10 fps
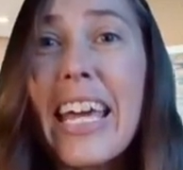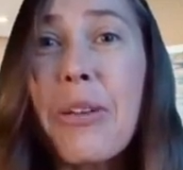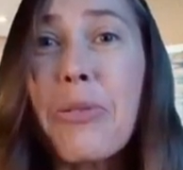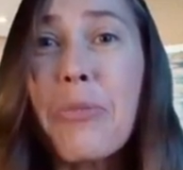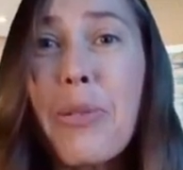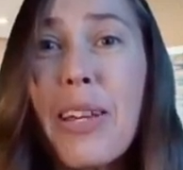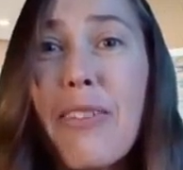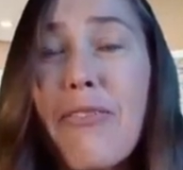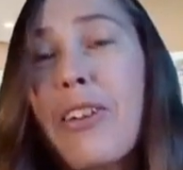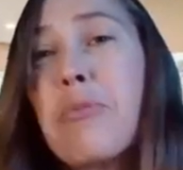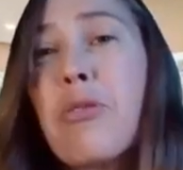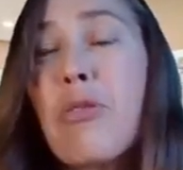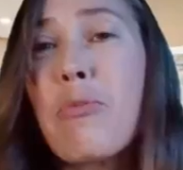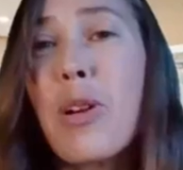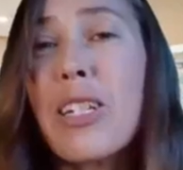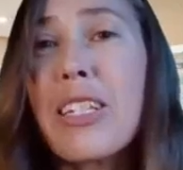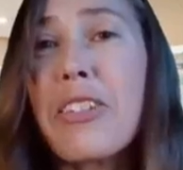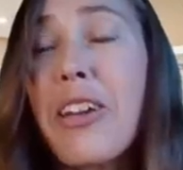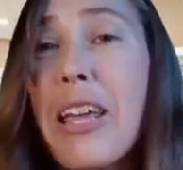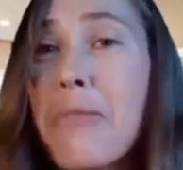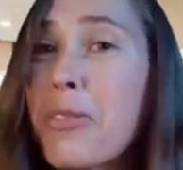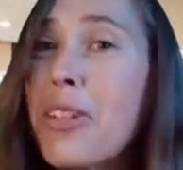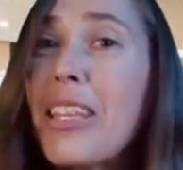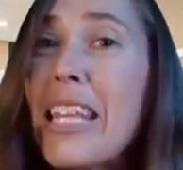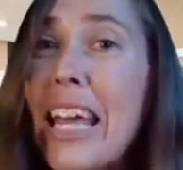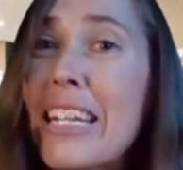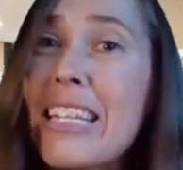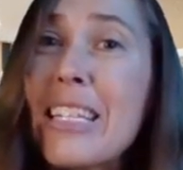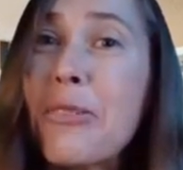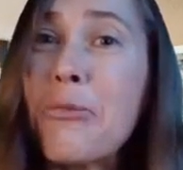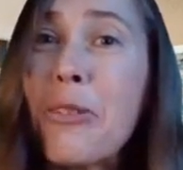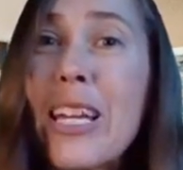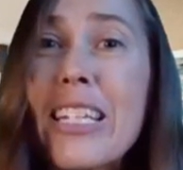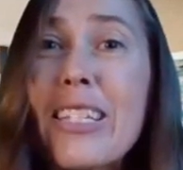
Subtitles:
It will be available for purchase on Amazon the end of this week.